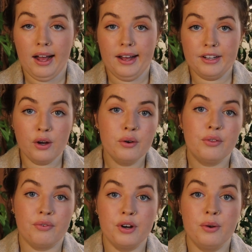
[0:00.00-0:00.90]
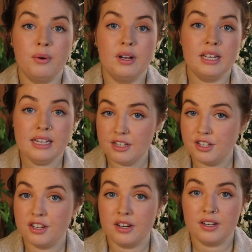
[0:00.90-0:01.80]
I go through
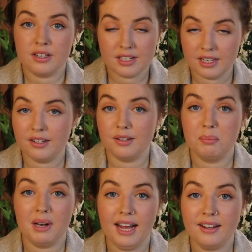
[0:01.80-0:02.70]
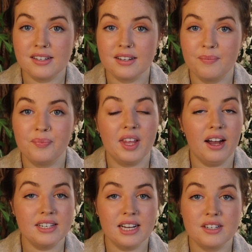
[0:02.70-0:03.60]
each single plant.
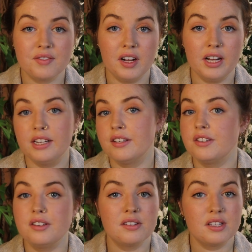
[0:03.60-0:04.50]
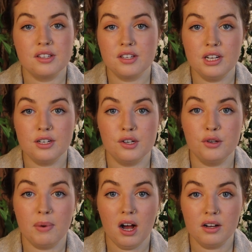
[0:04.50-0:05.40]
Identify, does this need a
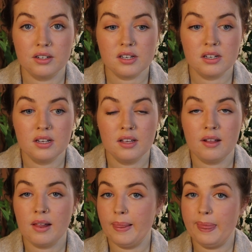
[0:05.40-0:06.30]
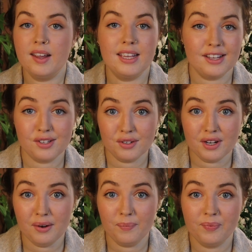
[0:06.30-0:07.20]
new pot? Yes or
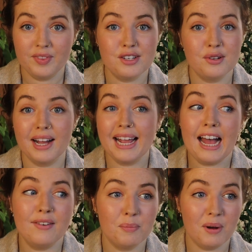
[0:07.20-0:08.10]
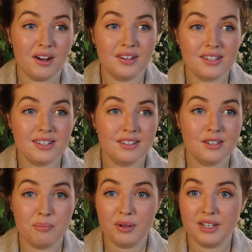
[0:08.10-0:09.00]
no? Do I have a pot
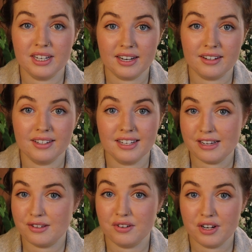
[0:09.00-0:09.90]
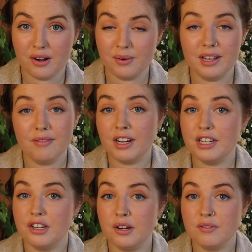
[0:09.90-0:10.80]
to put it in? Yes or no? If
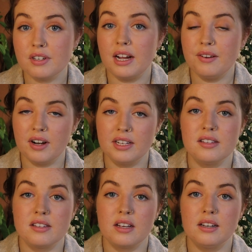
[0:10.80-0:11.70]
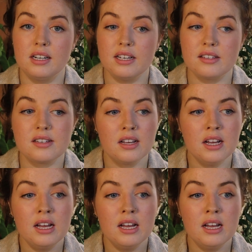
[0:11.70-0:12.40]
I don't, I write this on a list.